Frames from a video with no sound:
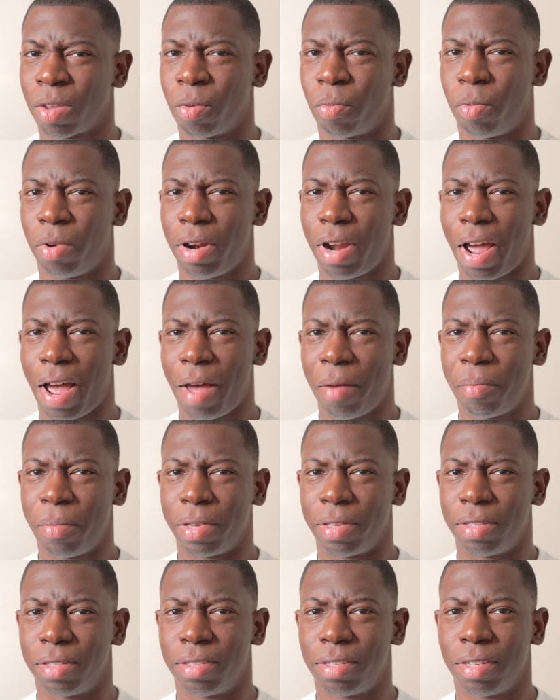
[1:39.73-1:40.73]
what
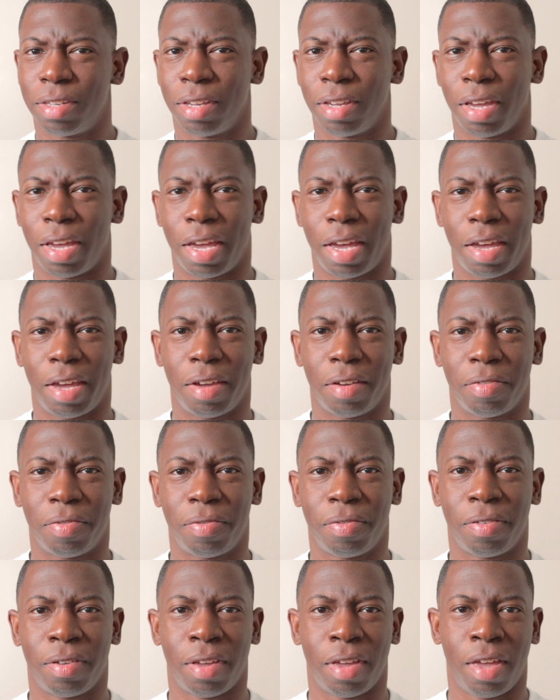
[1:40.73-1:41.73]
happens
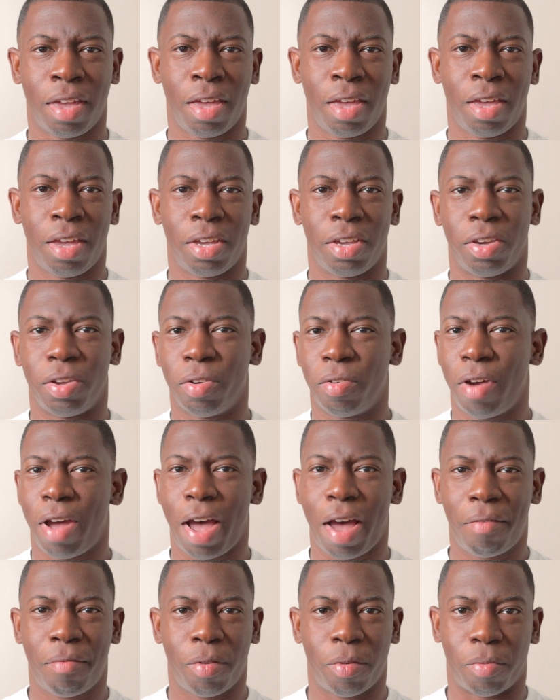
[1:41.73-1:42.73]
if you don't
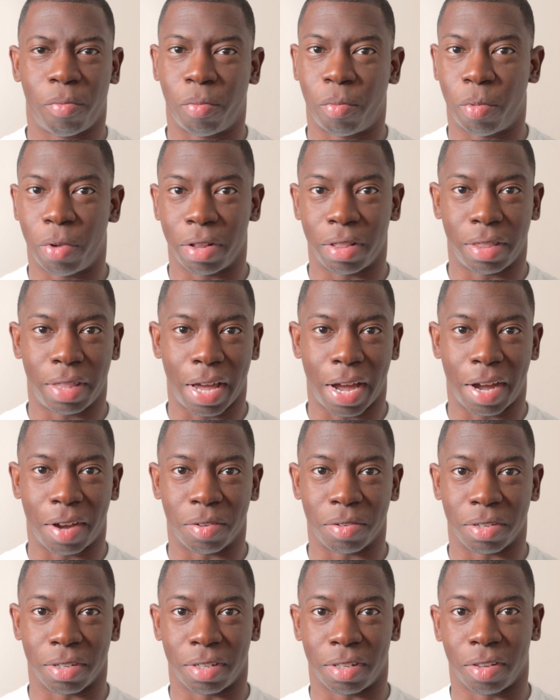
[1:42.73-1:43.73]
have a
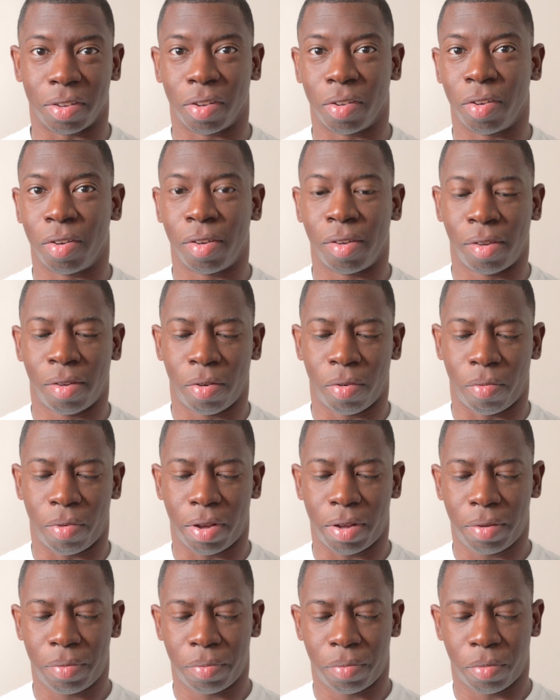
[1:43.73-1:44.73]
1000?
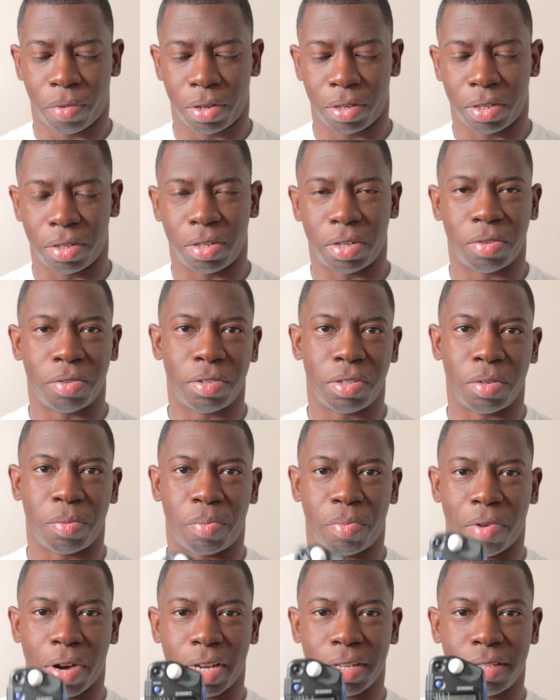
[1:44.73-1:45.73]
Well, what you do is you
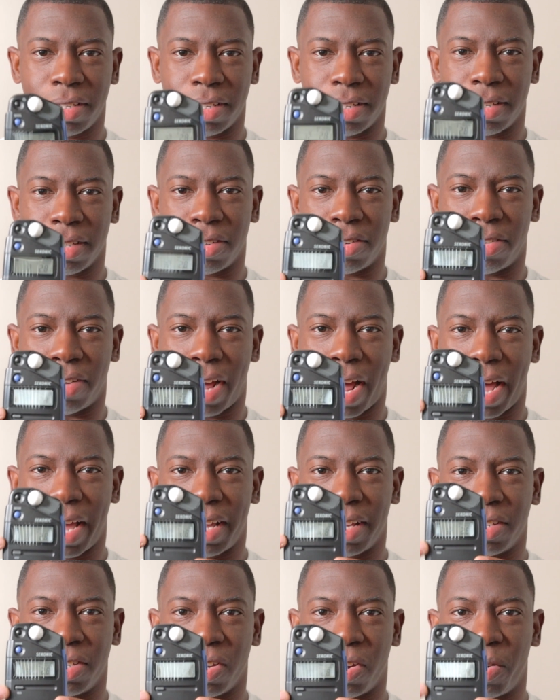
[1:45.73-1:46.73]
press this little
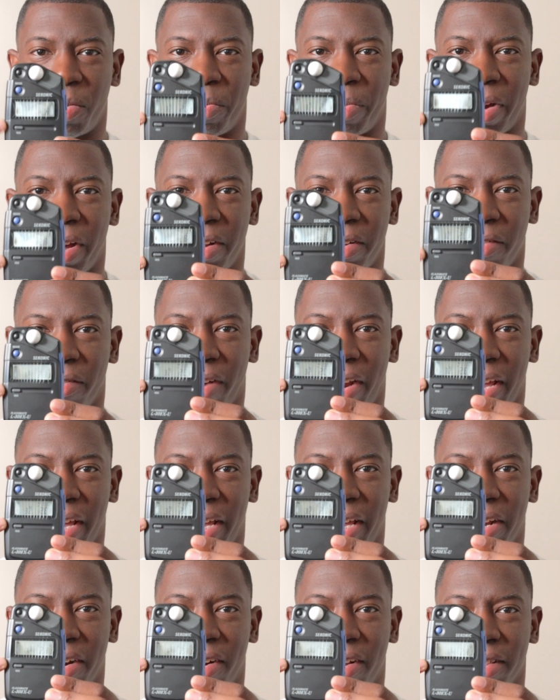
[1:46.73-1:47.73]
ISO button right
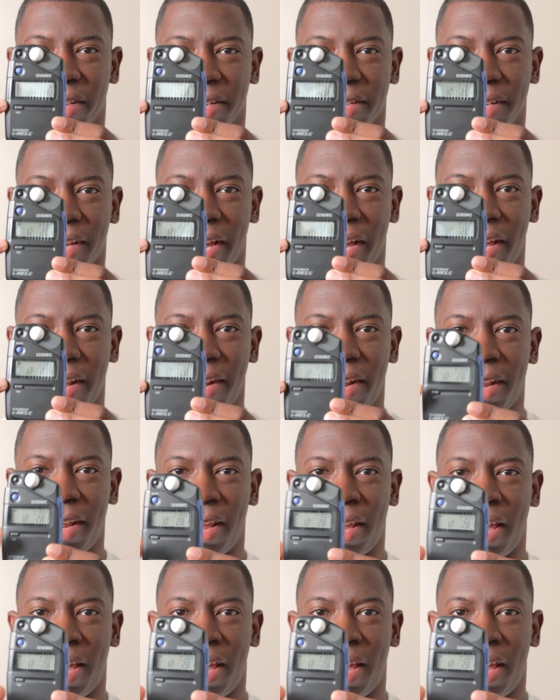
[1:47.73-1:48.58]
here on the side,